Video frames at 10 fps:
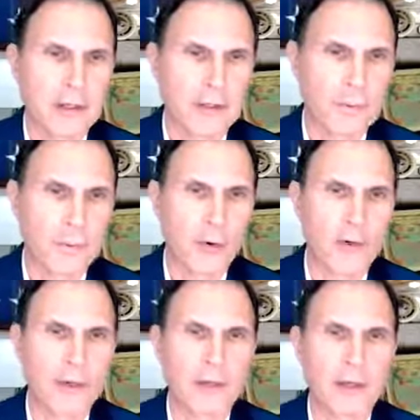
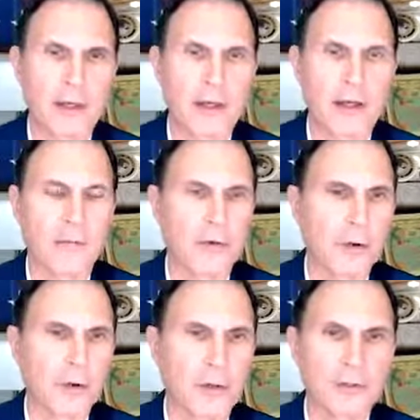support um,
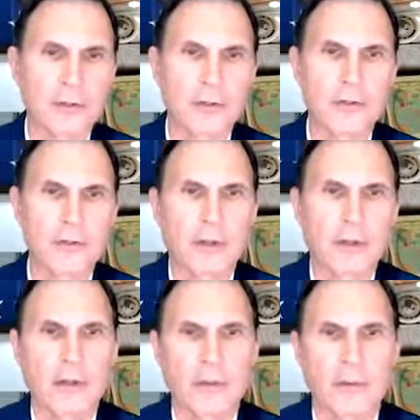remote users
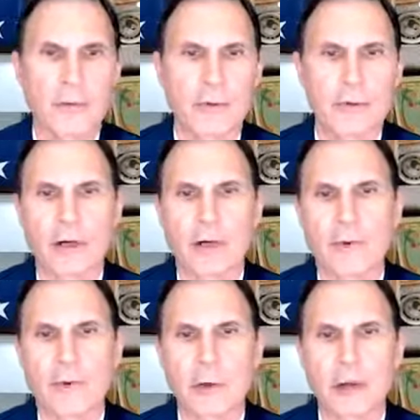through uh,
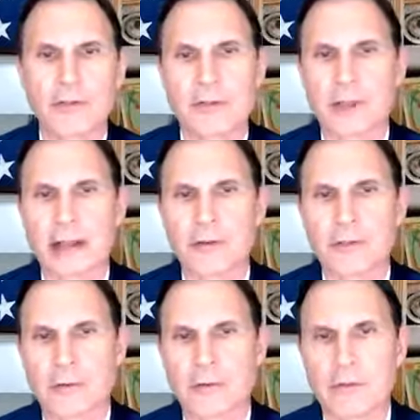robust cloud
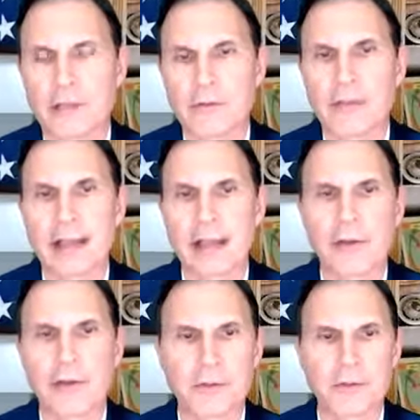services
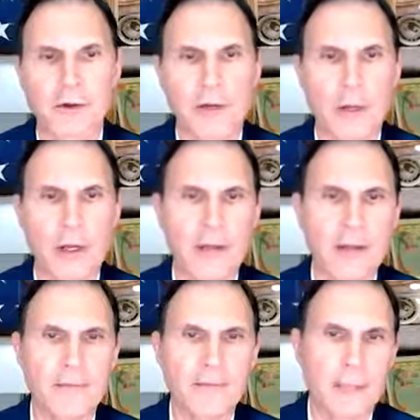scale those very
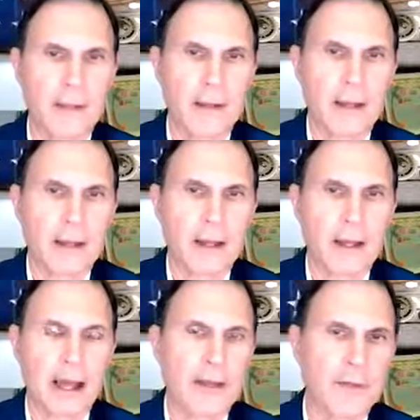quickly
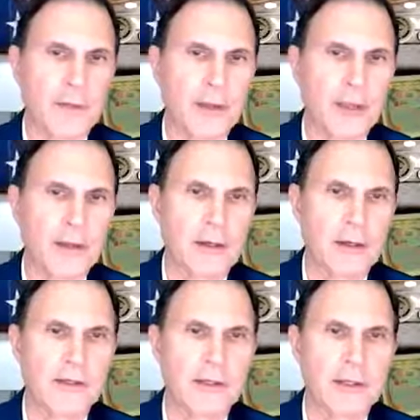uh, i don't think you're
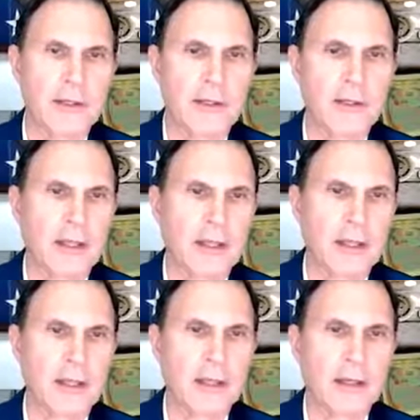going to see the
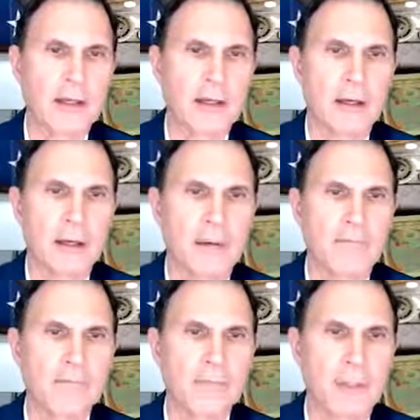dm&e
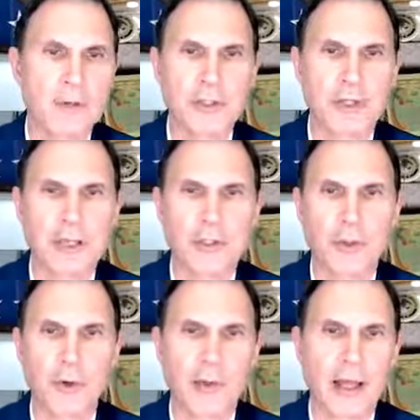um, number change
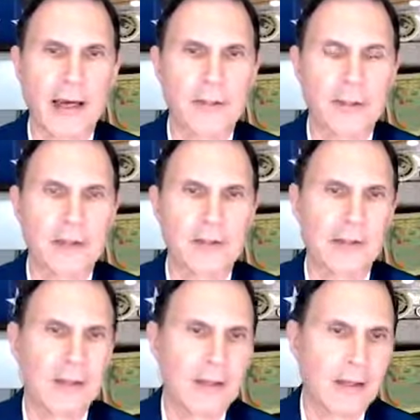a whole lot i mean that's